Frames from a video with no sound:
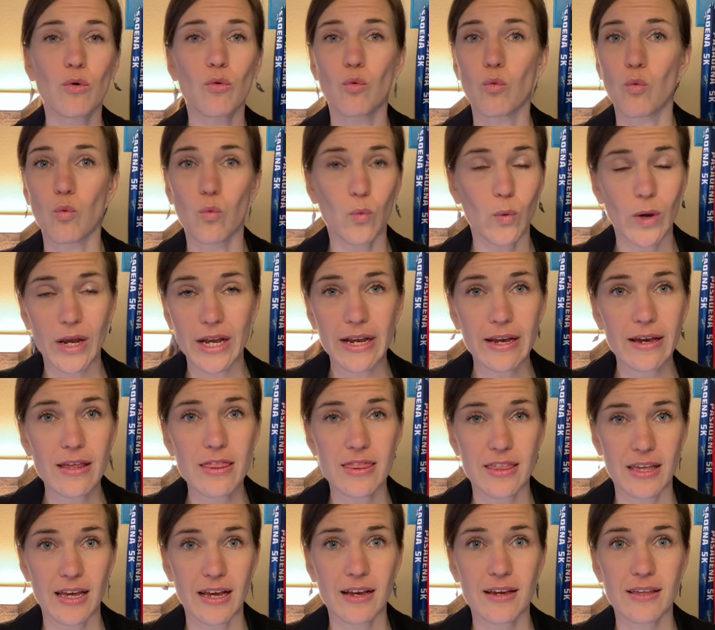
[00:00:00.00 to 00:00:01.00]
we
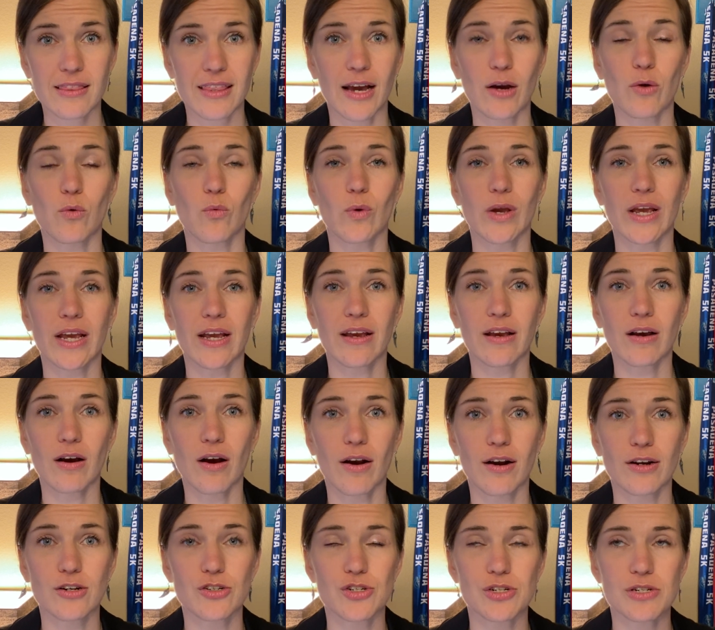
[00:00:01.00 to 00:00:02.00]
think that we
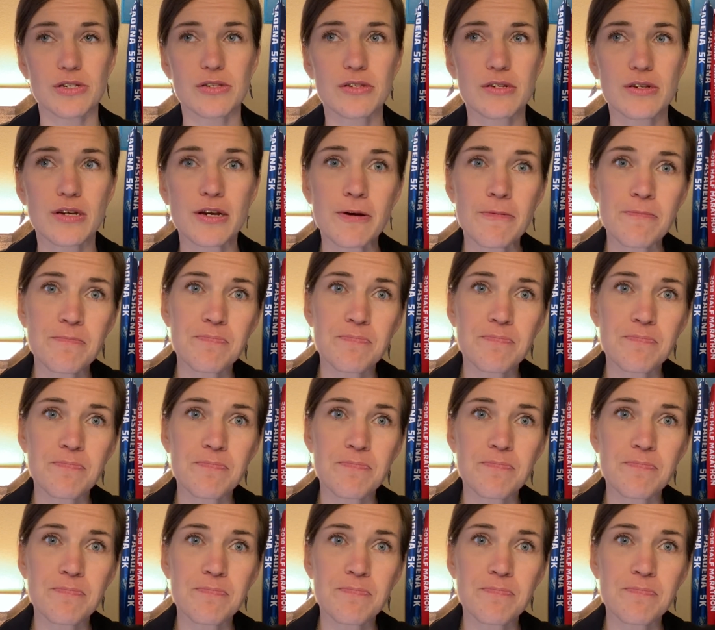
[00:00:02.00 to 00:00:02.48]
are just